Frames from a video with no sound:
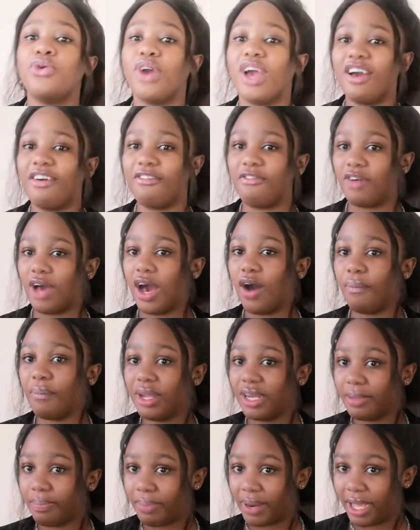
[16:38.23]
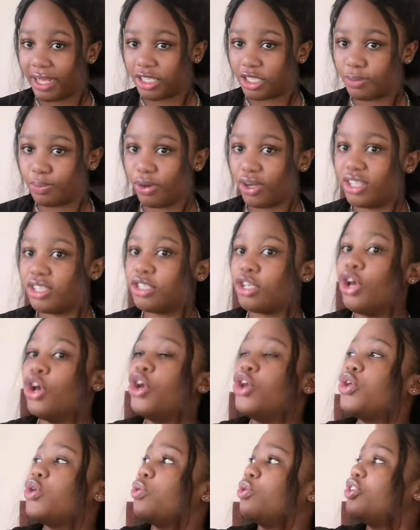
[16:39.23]
You have how many blind spots?
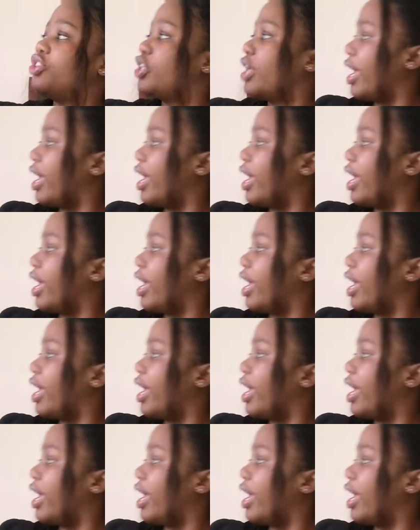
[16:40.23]
You